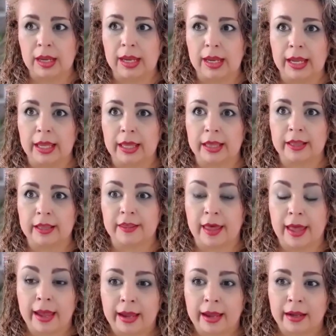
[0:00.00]
And
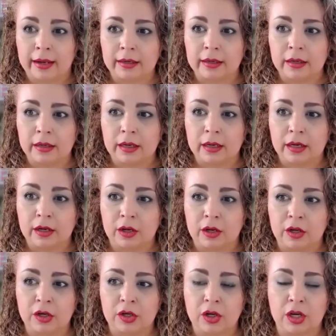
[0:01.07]
that
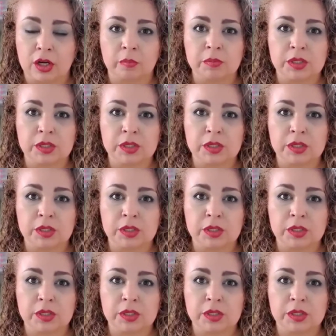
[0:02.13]
could come